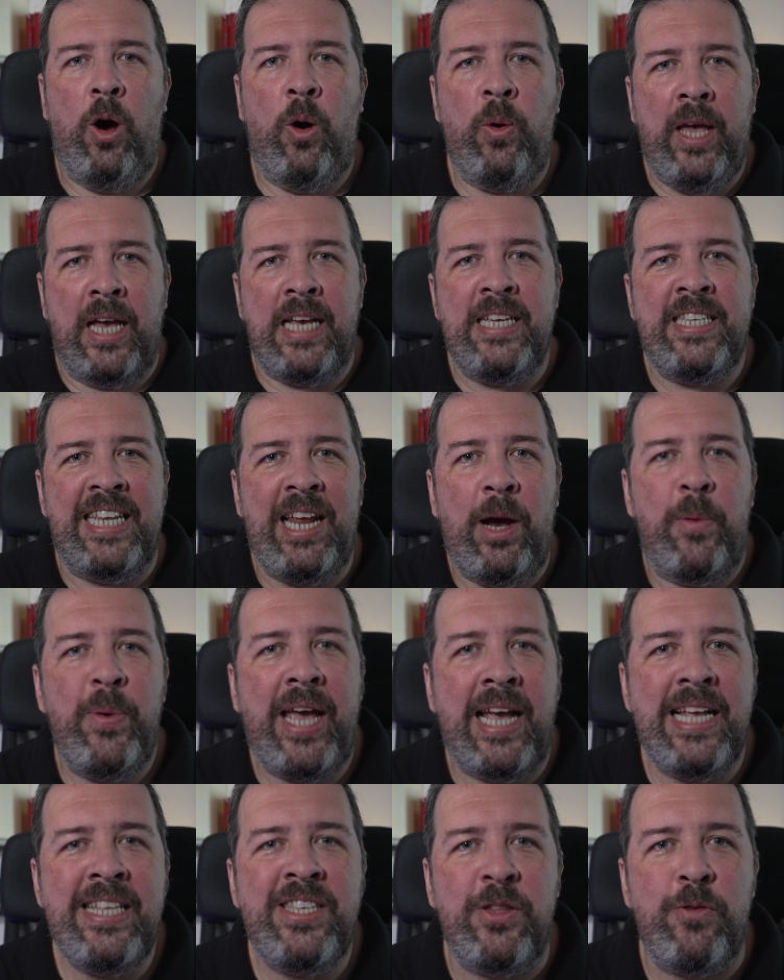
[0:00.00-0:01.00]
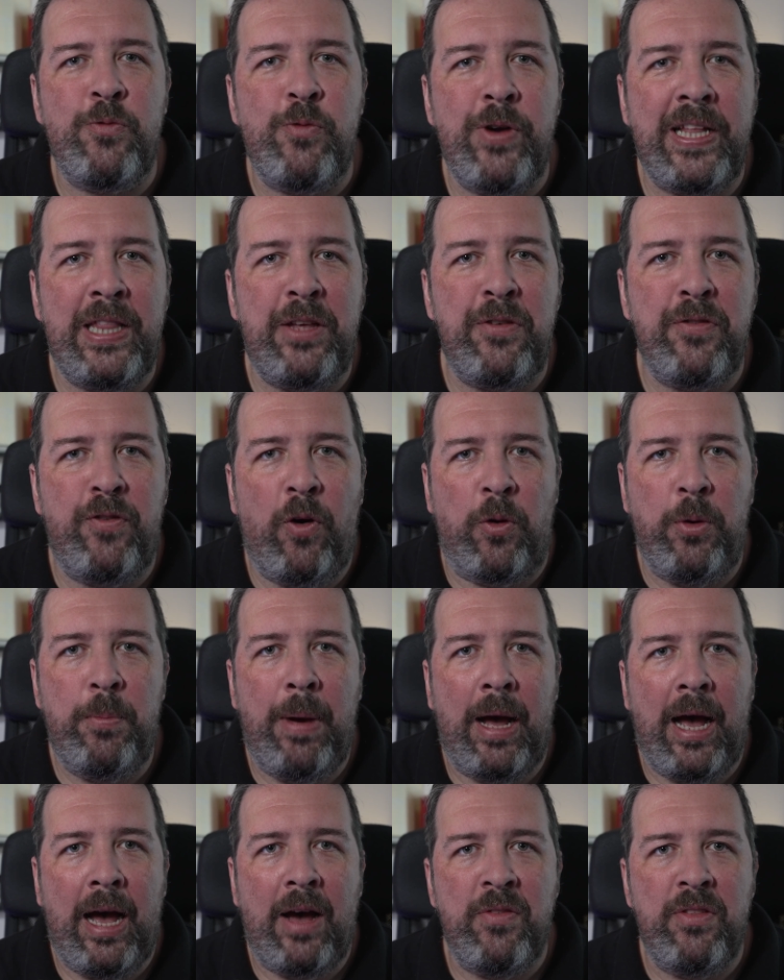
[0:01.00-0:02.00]
Okay, so now we get into the really fun
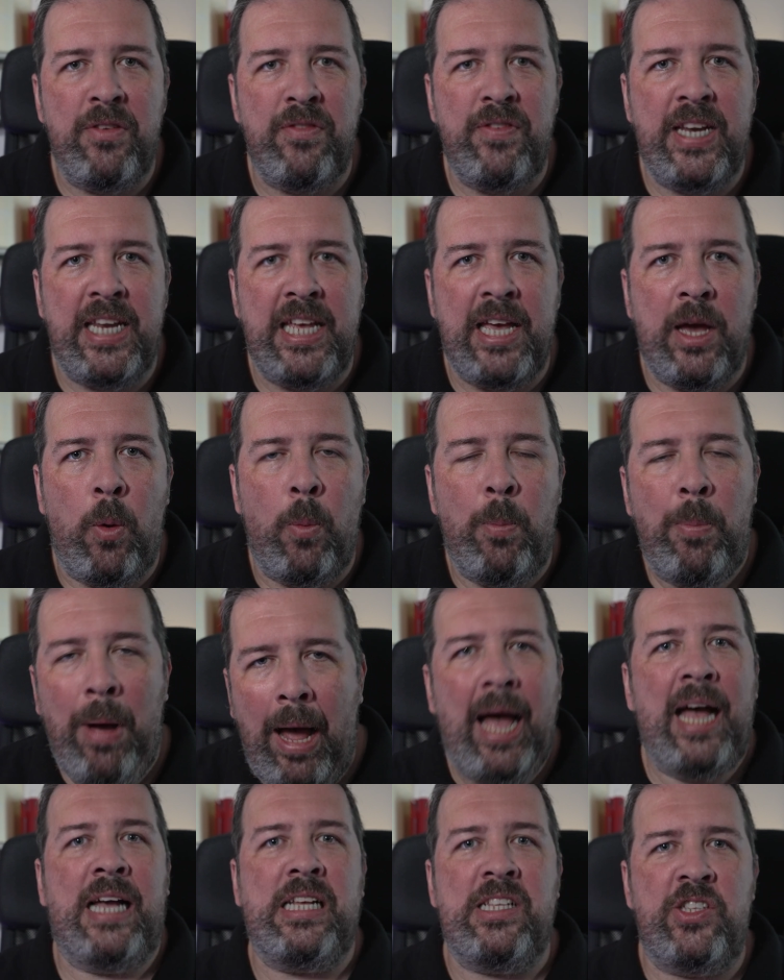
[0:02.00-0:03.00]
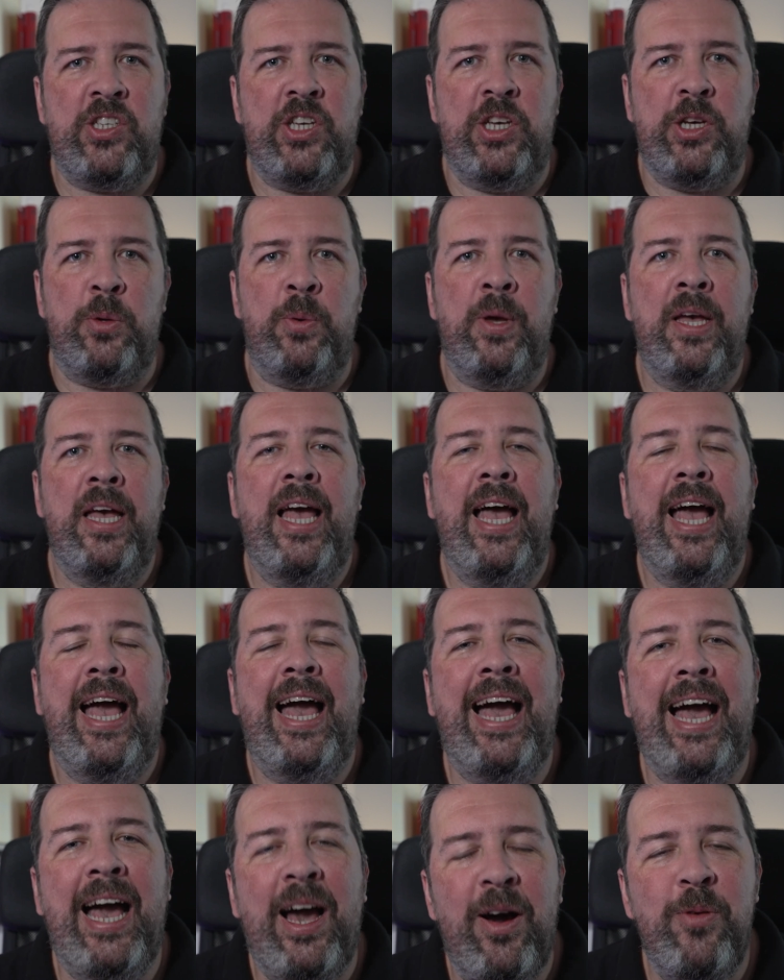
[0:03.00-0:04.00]
part of the video. Part 2,
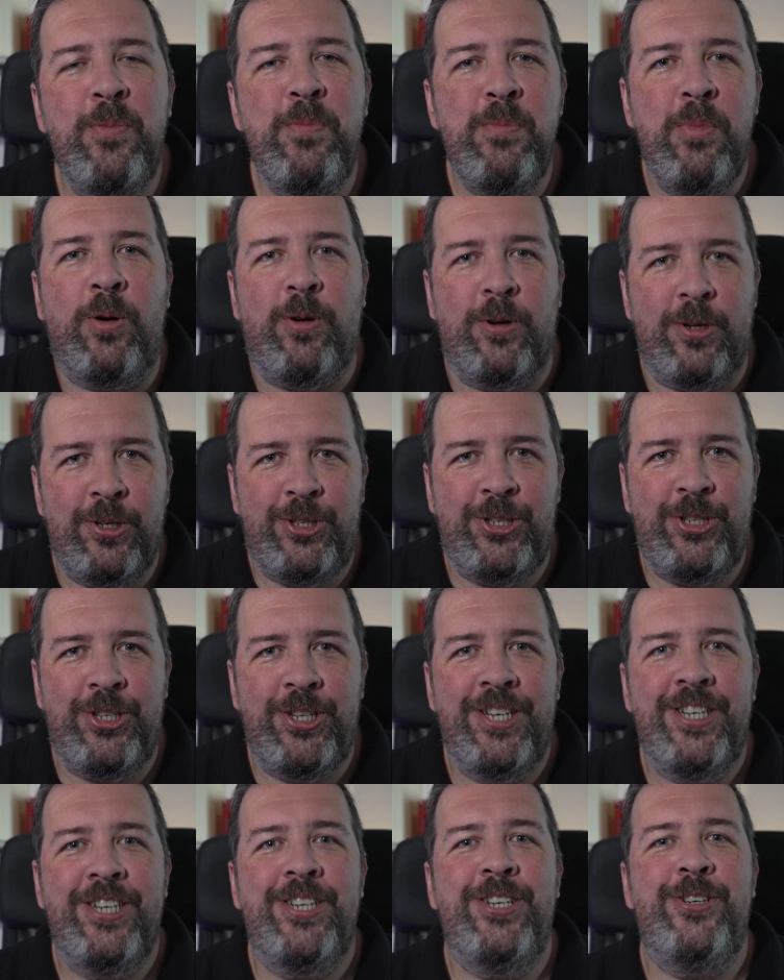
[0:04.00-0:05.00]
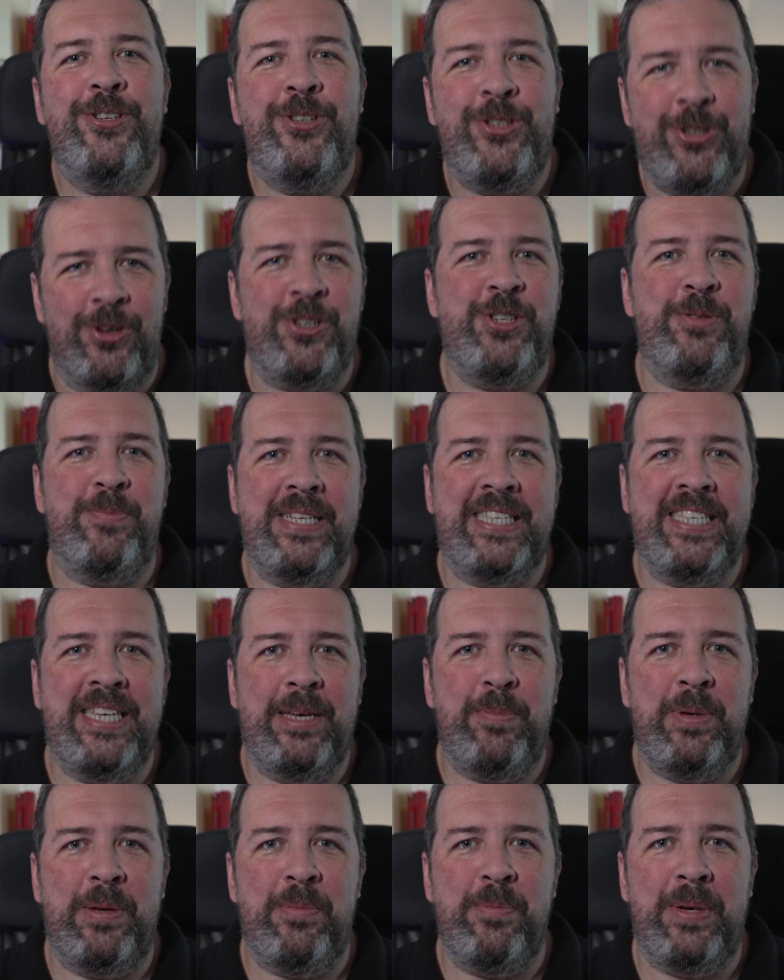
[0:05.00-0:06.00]
how much should you be
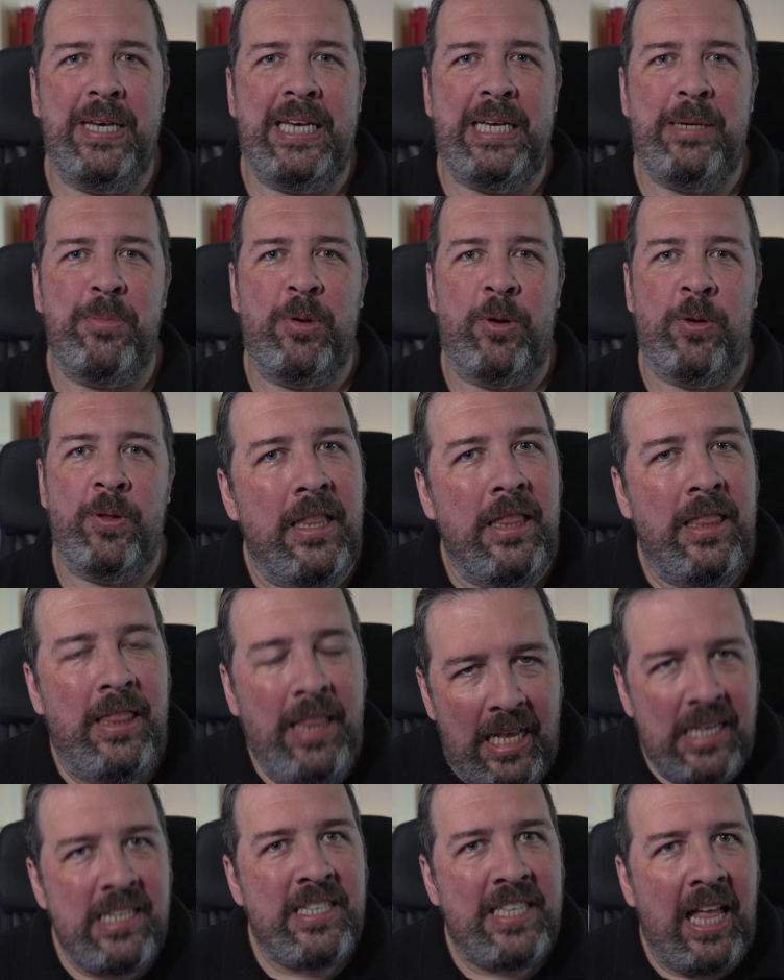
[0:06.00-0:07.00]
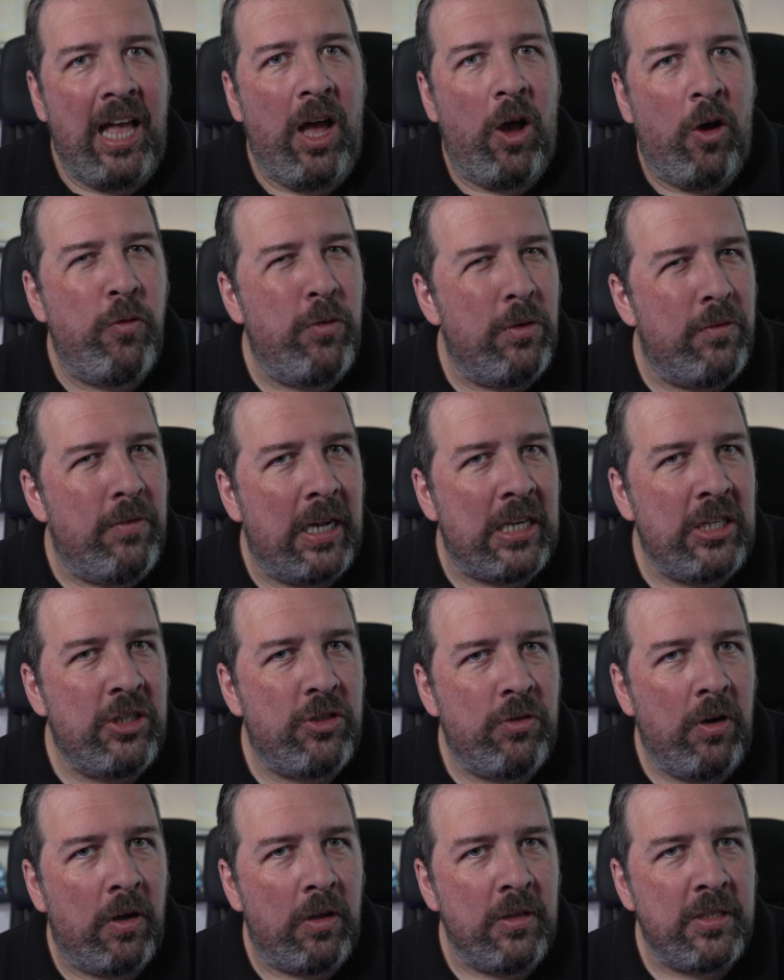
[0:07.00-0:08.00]
tipping people? Let's start off with
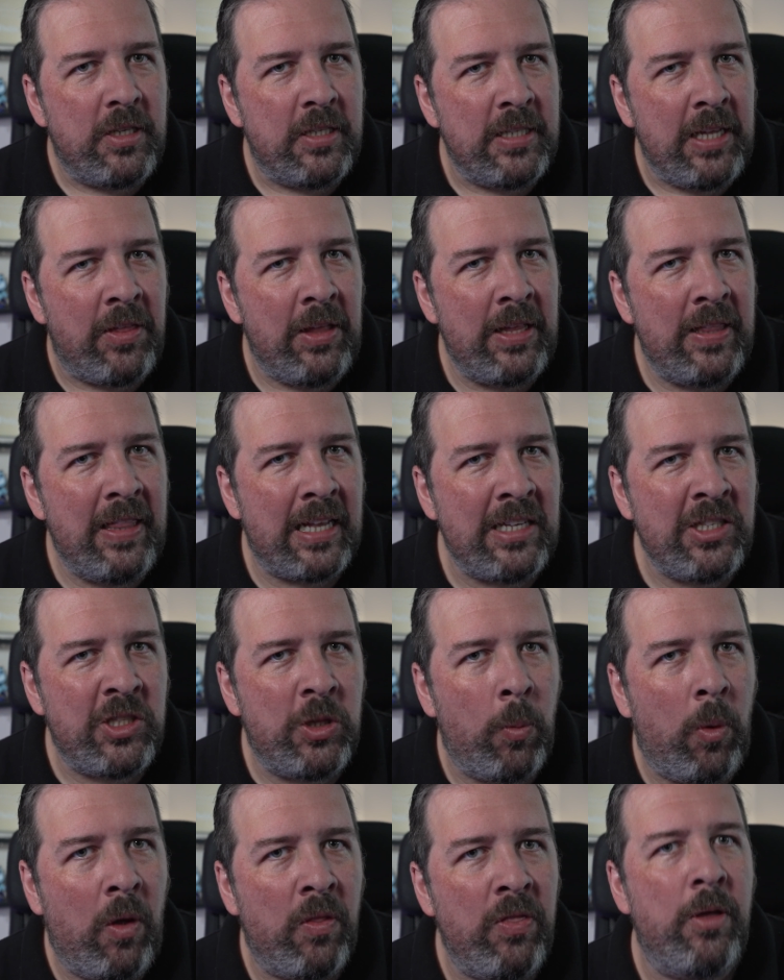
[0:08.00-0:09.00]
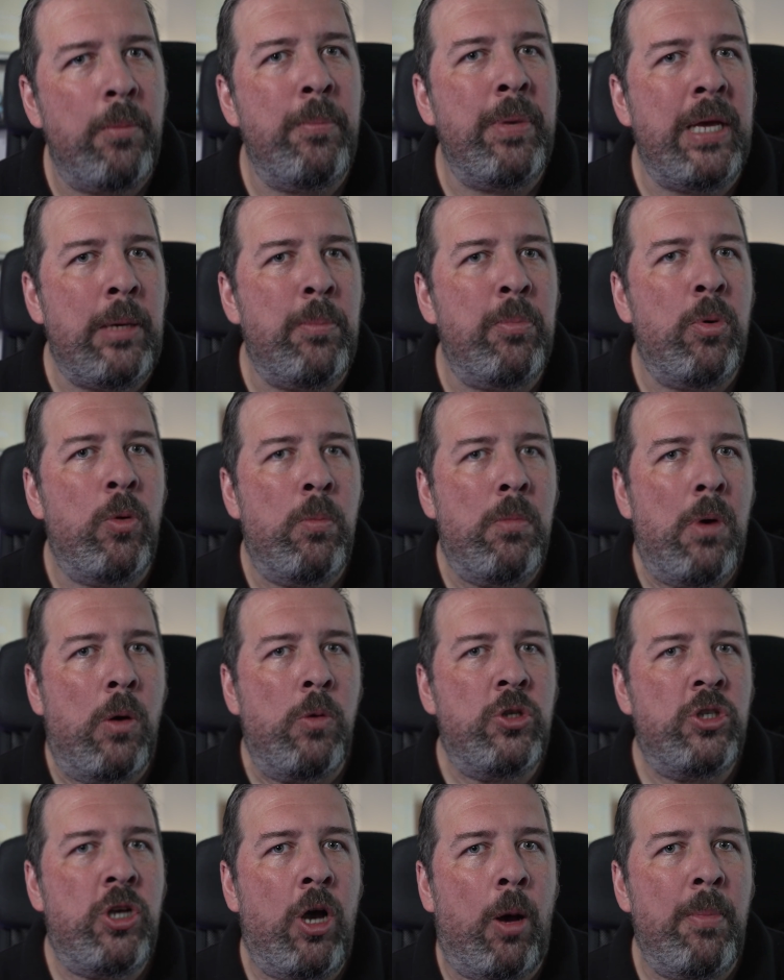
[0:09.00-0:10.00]
restaurants, because I think that's the one that people
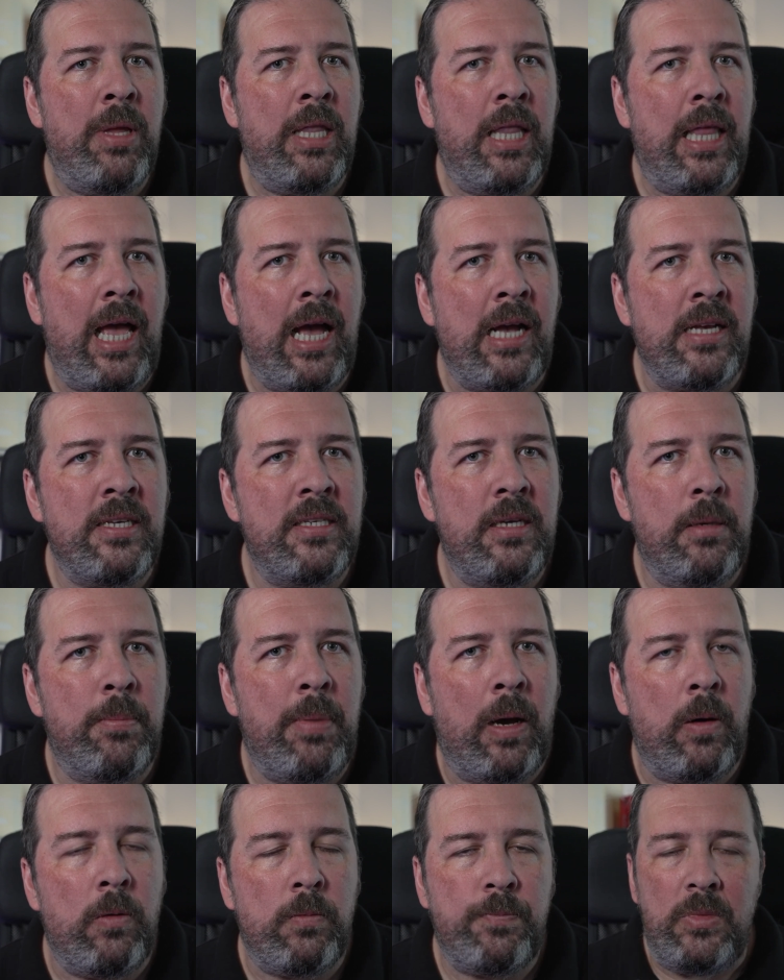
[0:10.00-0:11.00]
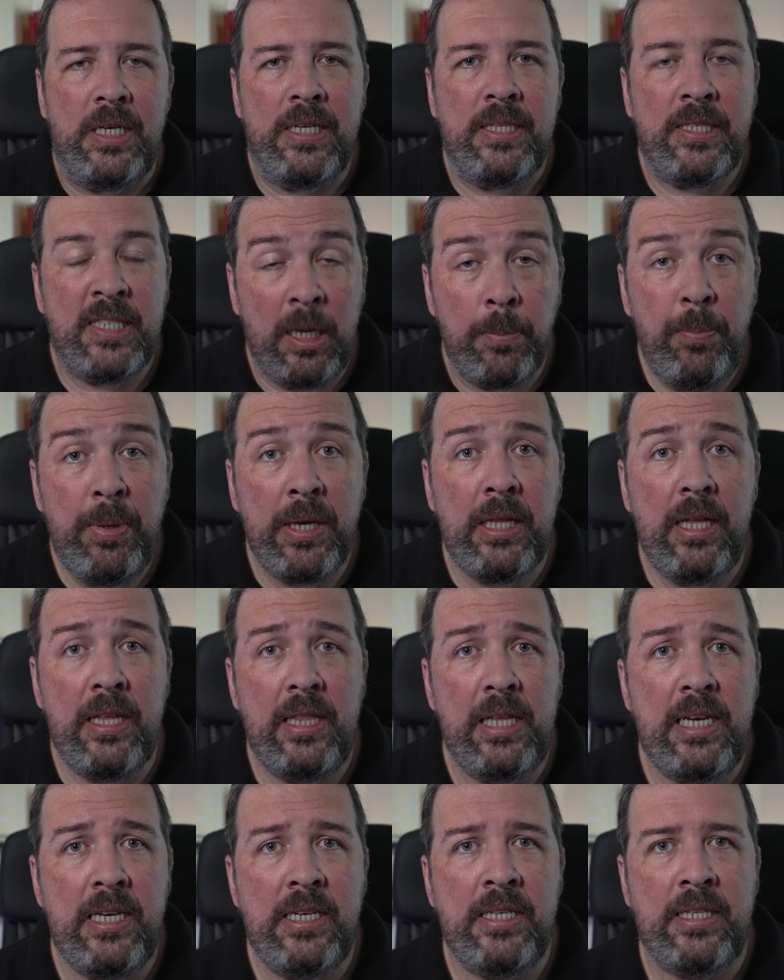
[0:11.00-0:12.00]
most commonly ask about. Typically
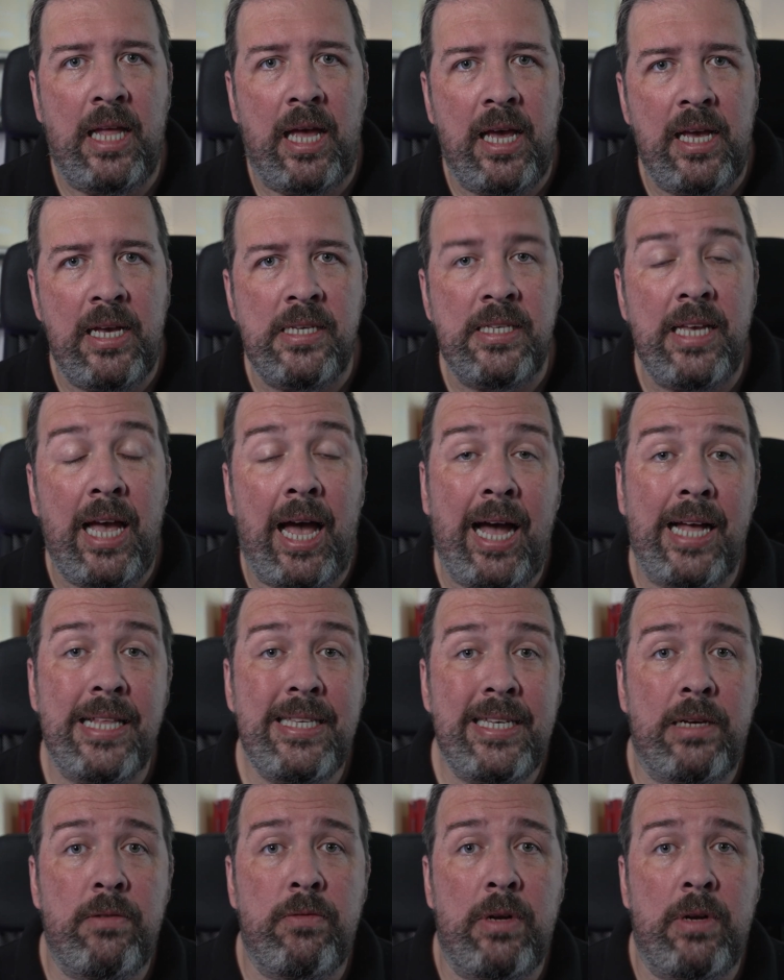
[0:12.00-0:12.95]
these days at a